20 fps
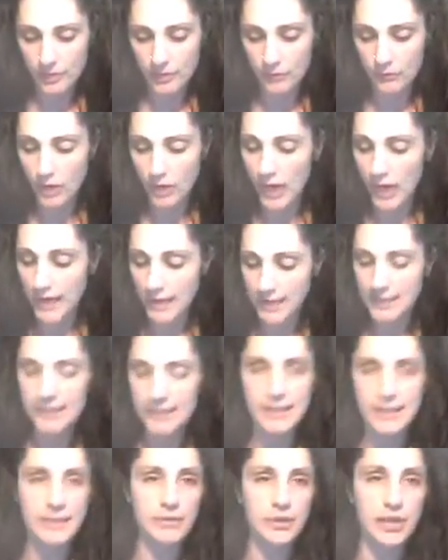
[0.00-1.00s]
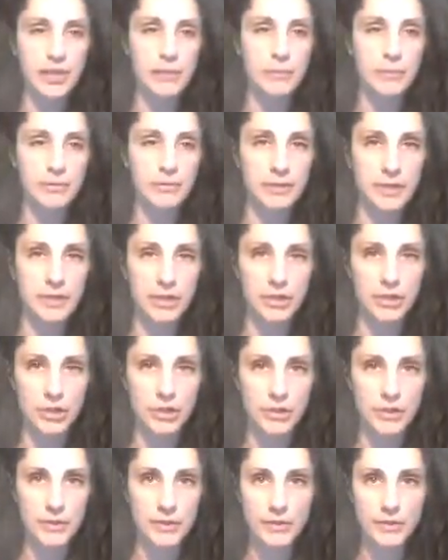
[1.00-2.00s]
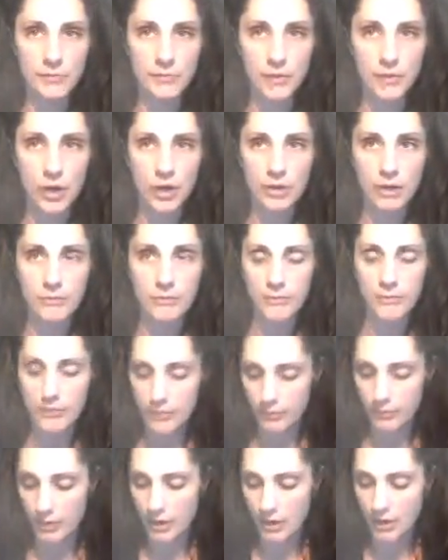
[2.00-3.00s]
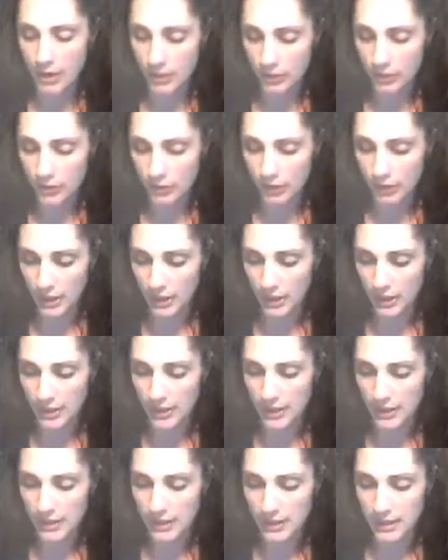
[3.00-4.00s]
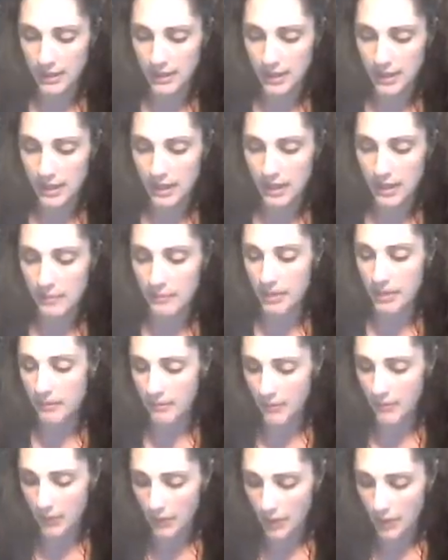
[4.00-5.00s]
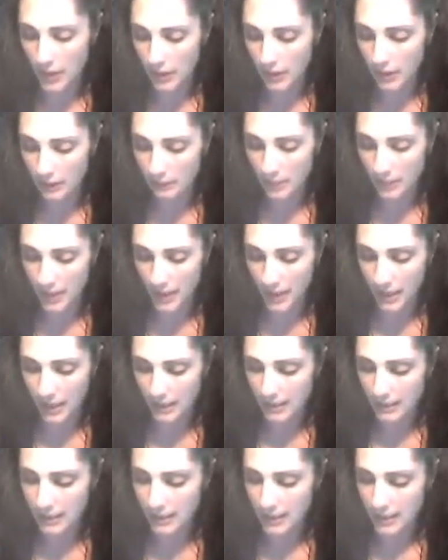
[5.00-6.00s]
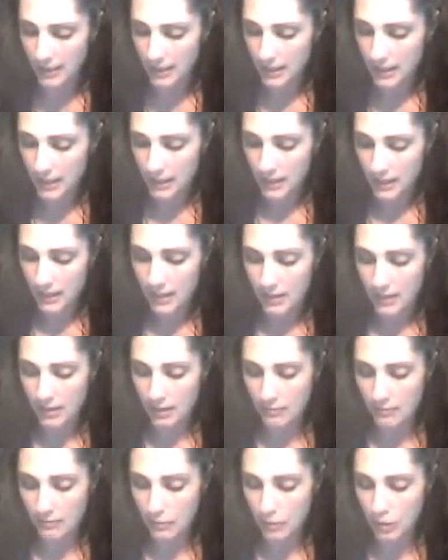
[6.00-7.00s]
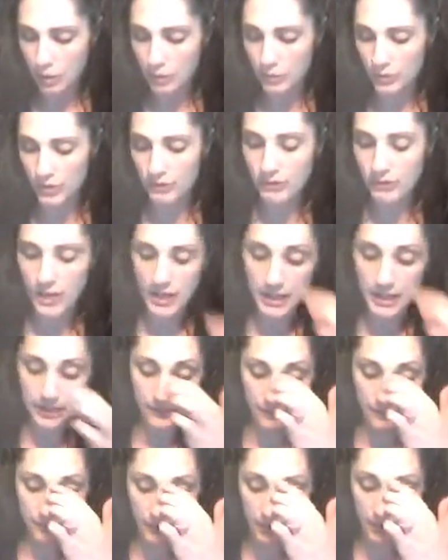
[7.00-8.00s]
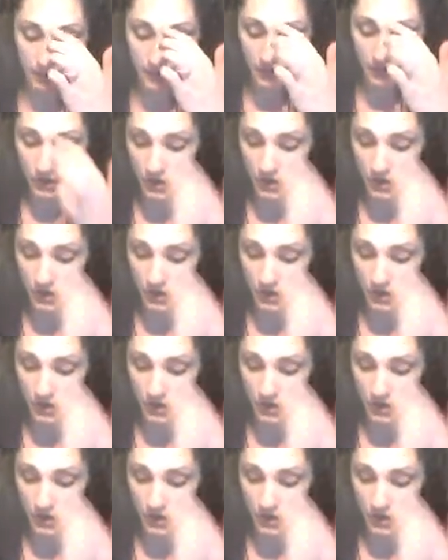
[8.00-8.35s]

writings and everything, publications from throughout history, like the Mayflower Compact, notes and writings from Thomas